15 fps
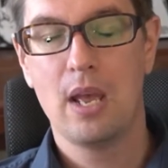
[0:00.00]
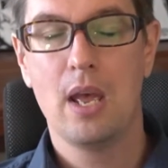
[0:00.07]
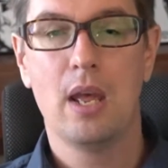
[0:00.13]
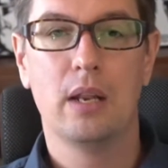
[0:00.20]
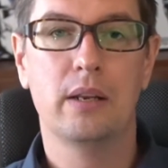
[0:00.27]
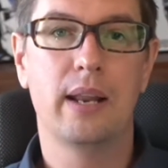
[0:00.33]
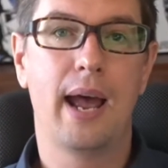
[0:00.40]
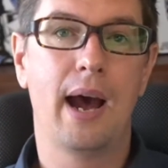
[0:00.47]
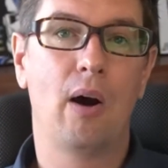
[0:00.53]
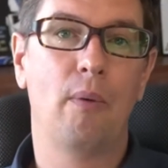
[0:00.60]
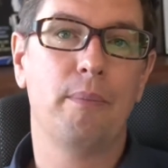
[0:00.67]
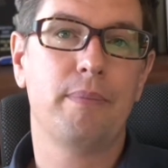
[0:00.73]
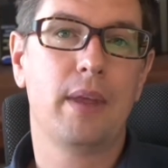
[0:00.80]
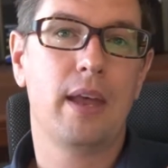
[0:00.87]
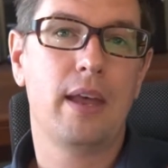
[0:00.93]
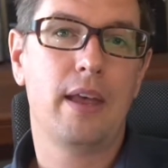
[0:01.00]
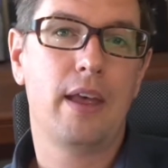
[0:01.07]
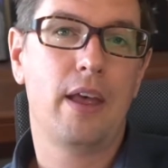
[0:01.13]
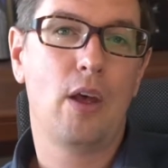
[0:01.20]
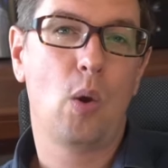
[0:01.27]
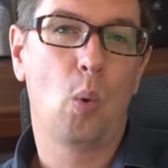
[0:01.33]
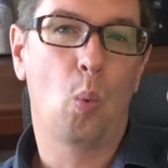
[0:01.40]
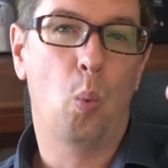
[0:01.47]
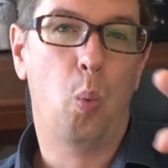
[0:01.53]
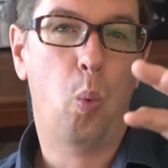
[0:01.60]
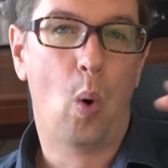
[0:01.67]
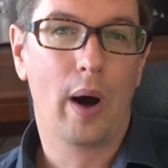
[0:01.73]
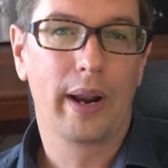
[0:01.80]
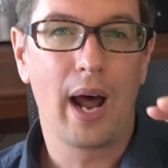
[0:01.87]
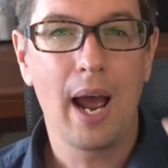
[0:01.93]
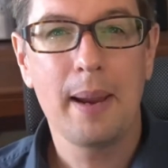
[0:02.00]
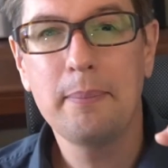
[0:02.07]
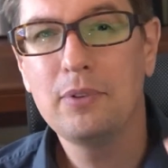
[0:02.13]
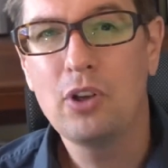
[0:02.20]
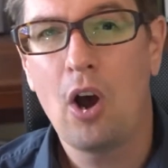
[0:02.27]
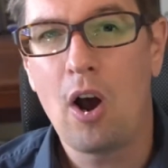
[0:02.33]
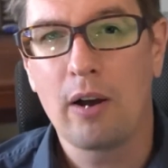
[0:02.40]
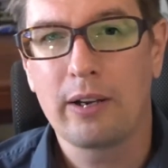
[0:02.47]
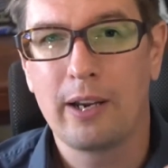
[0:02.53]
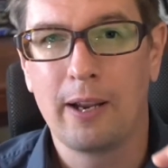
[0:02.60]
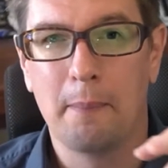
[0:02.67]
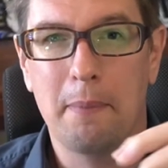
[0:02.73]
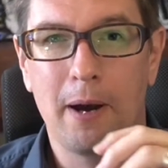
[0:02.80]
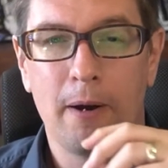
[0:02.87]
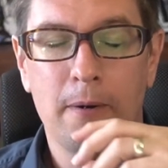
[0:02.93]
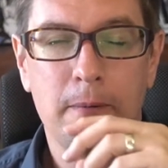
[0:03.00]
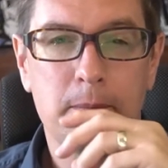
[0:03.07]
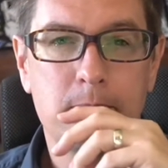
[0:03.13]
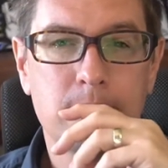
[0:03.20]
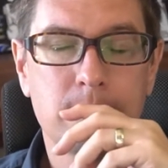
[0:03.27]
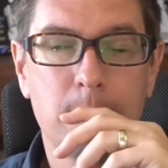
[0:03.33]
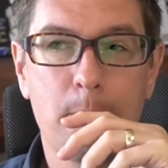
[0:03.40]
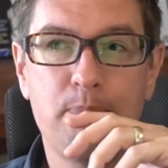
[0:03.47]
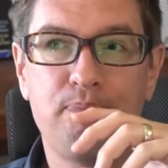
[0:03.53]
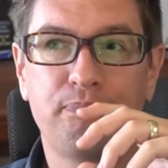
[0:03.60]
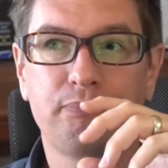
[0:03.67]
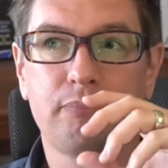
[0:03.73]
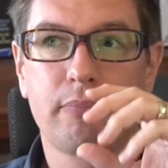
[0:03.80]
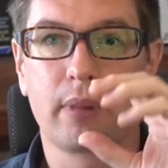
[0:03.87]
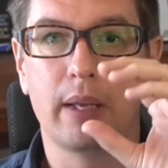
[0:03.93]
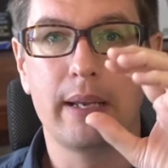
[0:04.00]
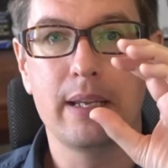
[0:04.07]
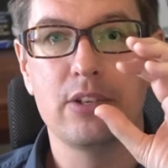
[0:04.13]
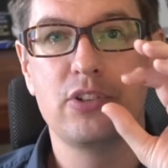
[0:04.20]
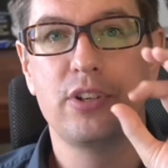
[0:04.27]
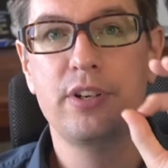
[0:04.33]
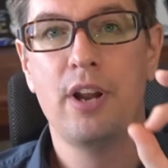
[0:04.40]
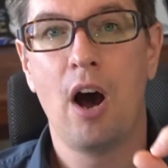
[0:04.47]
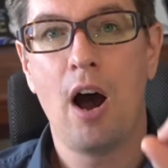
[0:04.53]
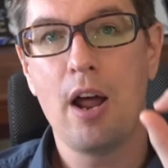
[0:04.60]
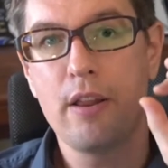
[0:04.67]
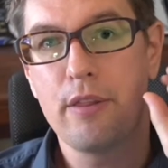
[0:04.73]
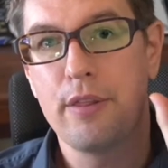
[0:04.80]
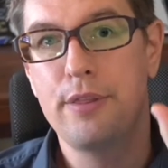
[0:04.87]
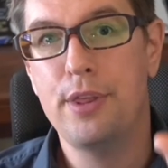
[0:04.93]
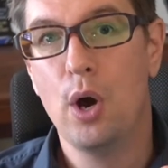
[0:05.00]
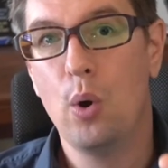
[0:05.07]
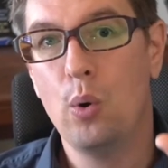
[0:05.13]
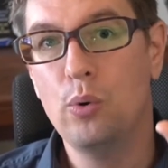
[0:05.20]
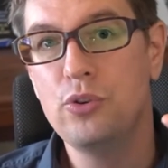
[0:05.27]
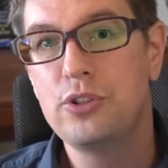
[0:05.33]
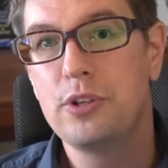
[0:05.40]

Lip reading: Now, what I'm talking about is not those